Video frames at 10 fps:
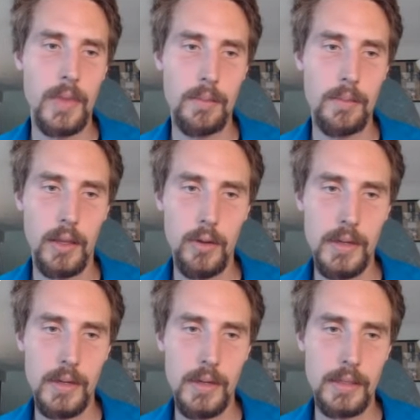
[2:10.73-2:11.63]
but
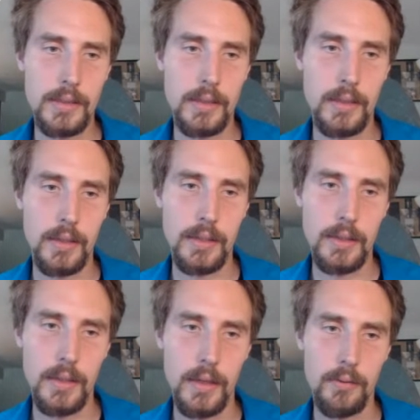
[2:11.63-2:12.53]
humans can still
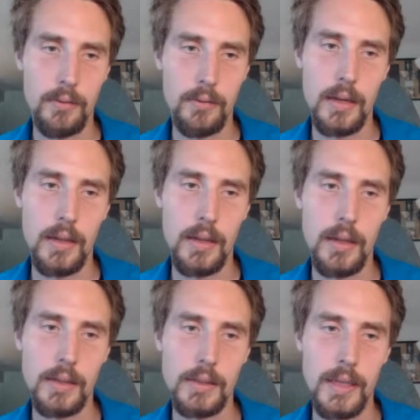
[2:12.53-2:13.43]
easily read
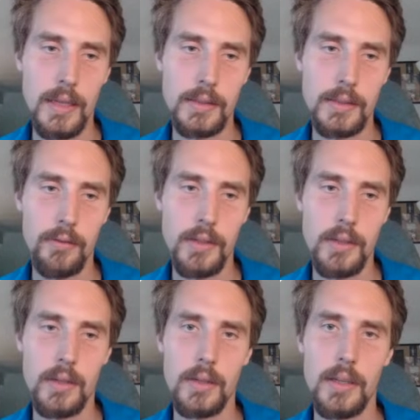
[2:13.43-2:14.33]
these as their
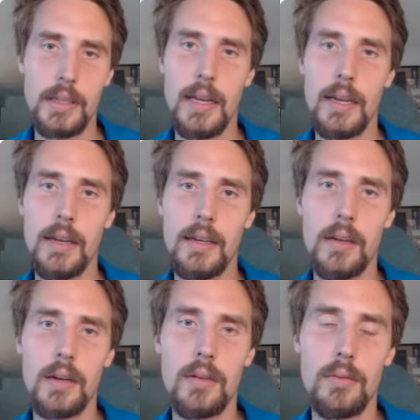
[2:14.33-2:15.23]
original
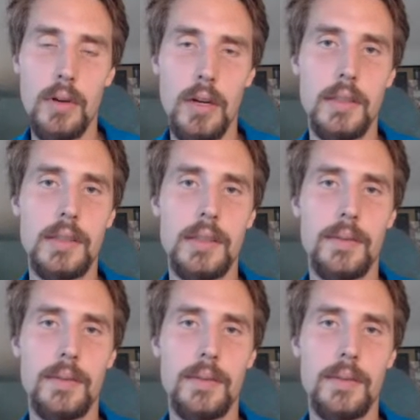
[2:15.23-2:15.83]
intended words.